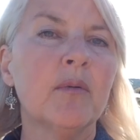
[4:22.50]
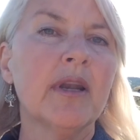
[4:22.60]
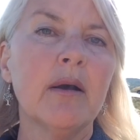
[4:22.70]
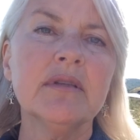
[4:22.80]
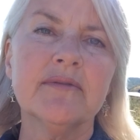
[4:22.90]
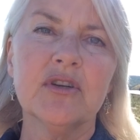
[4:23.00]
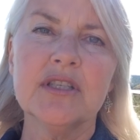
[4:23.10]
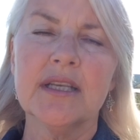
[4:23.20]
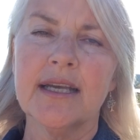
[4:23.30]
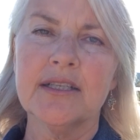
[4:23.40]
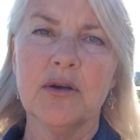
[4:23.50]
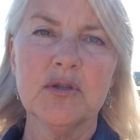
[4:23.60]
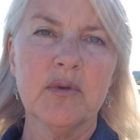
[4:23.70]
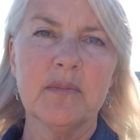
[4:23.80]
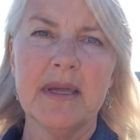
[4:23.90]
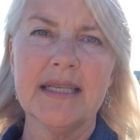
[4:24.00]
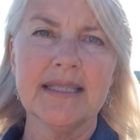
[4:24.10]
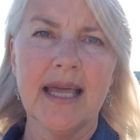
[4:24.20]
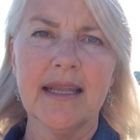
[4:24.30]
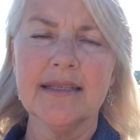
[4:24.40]
When I was first diagnosed with
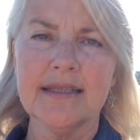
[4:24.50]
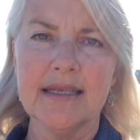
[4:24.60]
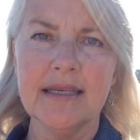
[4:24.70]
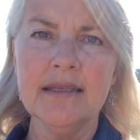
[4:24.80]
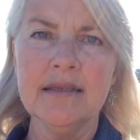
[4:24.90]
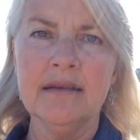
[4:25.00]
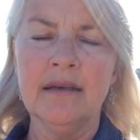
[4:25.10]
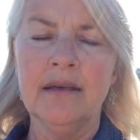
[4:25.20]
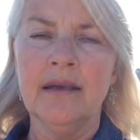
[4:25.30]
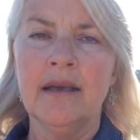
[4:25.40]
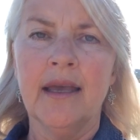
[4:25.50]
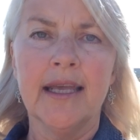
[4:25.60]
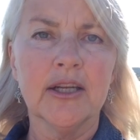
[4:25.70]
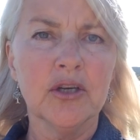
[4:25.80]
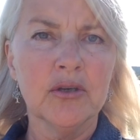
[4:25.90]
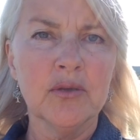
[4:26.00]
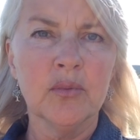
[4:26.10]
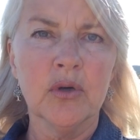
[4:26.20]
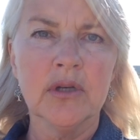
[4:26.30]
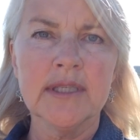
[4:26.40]
metastatic disease, and I heard the
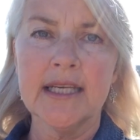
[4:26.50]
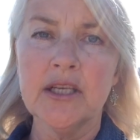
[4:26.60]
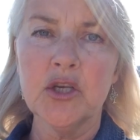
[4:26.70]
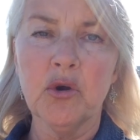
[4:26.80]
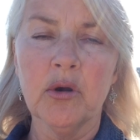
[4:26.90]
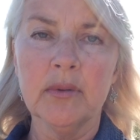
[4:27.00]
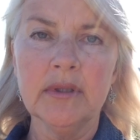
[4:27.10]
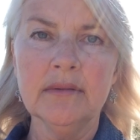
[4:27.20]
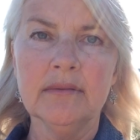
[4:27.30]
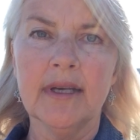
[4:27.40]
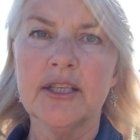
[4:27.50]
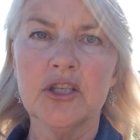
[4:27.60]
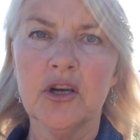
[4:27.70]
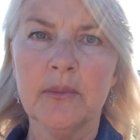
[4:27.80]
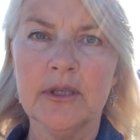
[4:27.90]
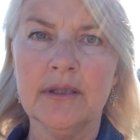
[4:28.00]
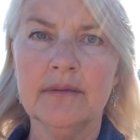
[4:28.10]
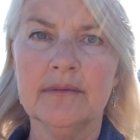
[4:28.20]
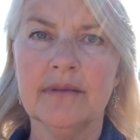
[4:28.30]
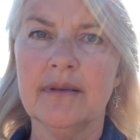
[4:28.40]
words incurable and terminal,
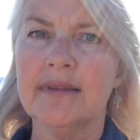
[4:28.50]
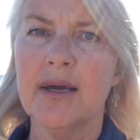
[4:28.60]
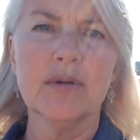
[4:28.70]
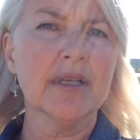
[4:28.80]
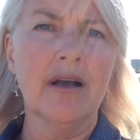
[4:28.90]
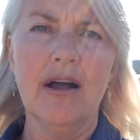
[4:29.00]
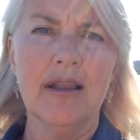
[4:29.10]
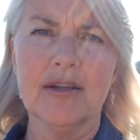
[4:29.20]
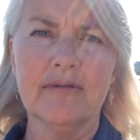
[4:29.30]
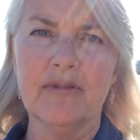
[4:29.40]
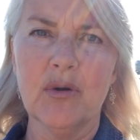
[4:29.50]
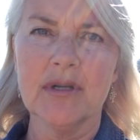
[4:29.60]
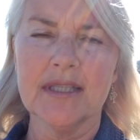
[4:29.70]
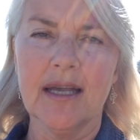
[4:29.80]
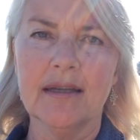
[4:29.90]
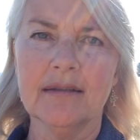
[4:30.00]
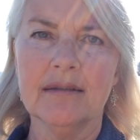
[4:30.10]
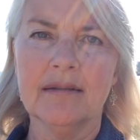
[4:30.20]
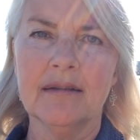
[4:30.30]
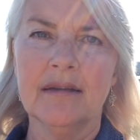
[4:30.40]
that was all I could focus on.
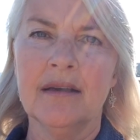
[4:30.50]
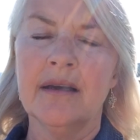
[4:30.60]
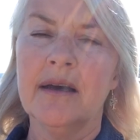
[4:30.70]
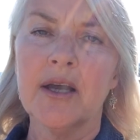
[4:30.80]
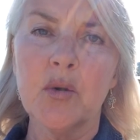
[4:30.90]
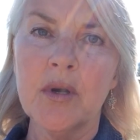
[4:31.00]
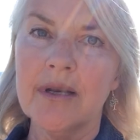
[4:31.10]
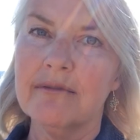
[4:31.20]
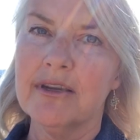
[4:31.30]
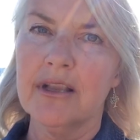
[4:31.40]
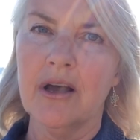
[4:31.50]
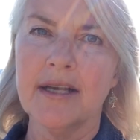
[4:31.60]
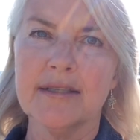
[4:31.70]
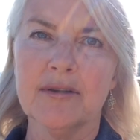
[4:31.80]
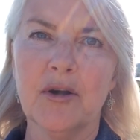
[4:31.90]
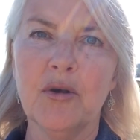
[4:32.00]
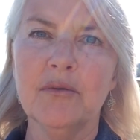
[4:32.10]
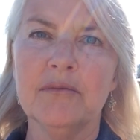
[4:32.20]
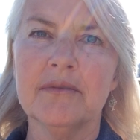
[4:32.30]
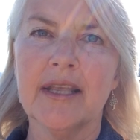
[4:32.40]
I quickly realized, though,
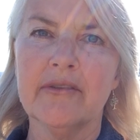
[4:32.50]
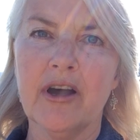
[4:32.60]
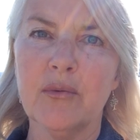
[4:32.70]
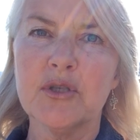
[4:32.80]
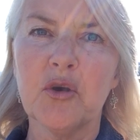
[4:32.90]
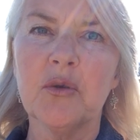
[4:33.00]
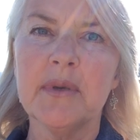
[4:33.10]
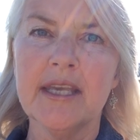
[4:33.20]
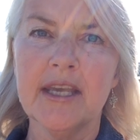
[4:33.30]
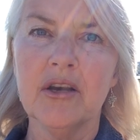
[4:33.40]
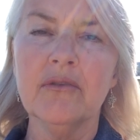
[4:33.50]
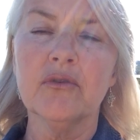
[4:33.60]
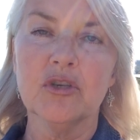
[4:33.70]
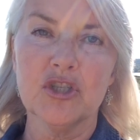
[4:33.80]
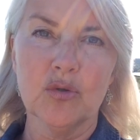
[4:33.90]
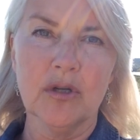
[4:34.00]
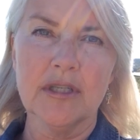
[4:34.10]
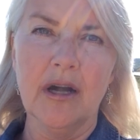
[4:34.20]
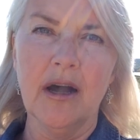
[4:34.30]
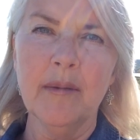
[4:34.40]
that if I was going to be here for a short
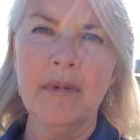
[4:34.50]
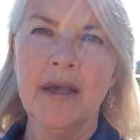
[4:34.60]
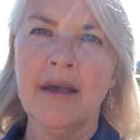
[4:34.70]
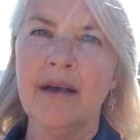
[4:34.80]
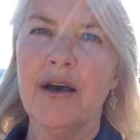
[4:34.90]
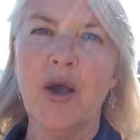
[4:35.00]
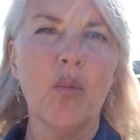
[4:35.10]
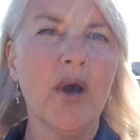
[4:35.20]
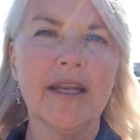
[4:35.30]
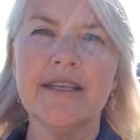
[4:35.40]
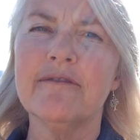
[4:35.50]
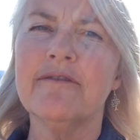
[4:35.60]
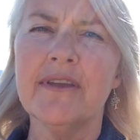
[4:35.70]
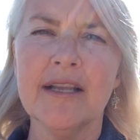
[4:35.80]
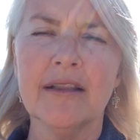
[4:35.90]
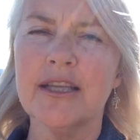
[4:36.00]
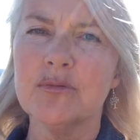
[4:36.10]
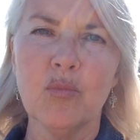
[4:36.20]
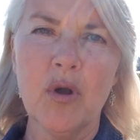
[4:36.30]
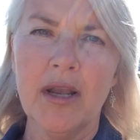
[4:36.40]
time, I wanted to feel as
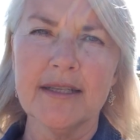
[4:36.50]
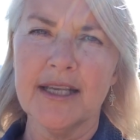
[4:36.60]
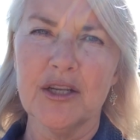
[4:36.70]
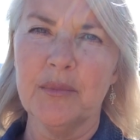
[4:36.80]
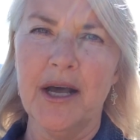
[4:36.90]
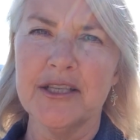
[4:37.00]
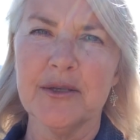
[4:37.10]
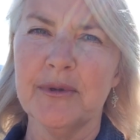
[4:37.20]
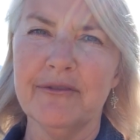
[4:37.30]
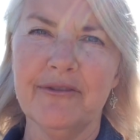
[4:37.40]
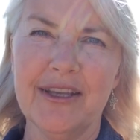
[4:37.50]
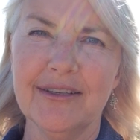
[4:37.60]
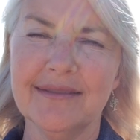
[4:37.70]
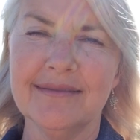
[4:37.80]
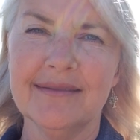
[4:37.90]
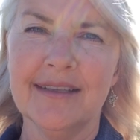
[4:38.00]
well as I could possibly feel.